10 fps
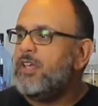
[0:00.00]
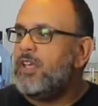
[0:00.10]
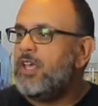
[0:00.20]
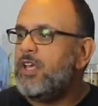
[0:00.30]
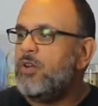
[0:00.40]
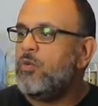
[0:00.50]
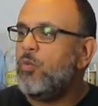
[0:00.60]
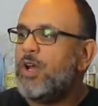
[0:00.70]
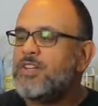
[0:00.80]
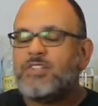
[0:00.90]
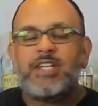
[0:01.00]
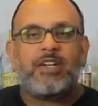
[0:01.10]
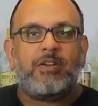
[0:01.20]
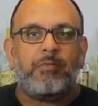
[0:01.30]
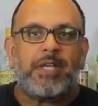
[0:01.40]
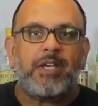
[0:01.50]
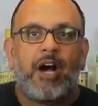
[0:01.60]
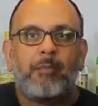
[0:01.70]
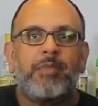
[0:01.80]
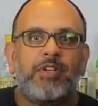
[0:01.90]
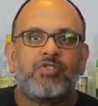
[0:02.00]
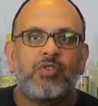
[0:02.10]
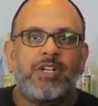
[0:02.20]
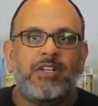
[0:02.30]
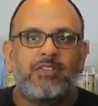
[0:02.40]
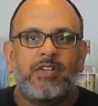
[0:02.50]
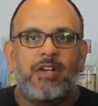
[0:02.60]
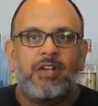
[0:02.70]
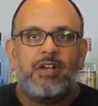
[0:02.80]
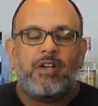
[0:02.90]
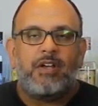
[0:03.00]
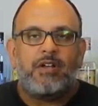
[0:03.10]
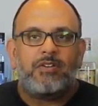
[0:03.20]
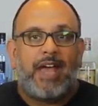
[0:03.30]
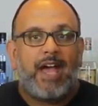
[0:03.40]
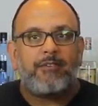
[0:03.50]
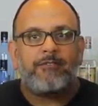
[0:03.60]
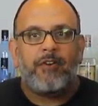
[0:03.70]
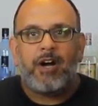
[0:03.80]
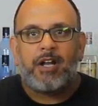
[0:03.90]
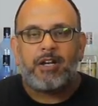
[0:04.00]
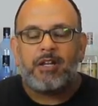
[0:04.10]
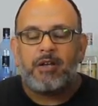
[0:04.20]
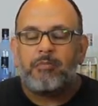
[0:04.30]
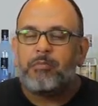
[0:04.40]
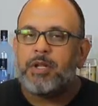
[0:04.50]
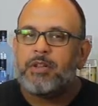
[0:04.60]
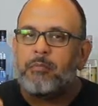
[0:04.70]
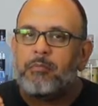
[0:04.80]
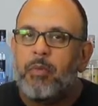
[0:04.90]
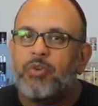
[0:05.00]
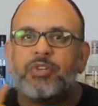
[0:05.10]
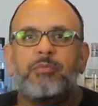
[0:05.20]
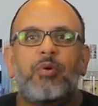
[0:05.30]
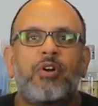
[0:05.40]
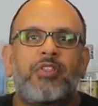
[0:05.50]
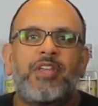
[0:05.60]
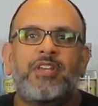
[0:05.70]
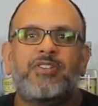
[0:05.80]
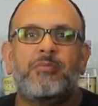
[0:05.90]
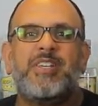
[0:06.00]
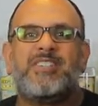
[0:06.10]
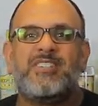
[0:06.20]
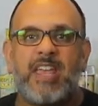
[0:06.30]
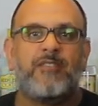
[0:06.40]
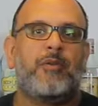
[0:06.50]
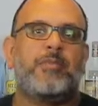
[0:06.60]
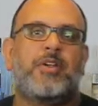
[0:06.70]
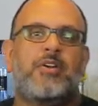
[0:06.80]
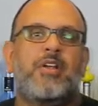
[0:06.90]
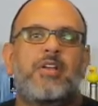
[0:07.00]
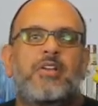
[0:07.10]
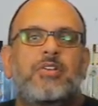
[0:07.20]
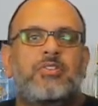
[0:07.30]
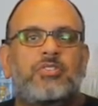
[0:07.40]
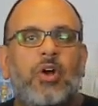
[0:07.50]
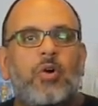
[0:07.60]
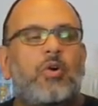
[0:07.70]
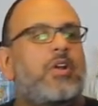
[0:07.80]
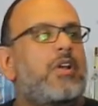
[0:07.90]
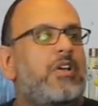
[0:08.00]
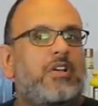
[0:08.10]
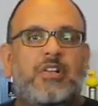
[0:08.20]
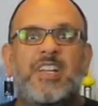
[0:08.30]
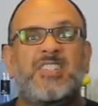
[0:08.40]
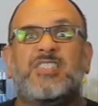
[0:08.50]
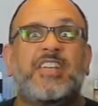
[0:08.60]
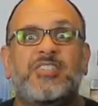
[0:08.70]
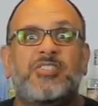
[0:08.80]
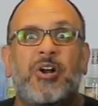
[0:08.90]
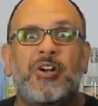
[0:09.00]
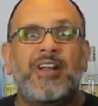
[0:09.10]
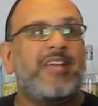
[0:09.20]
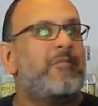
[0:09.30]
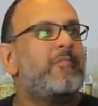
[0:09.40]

and what is needed to be up in the trees, to have fun, but the most important thing is to be safe up there. So, let's just get started, eh?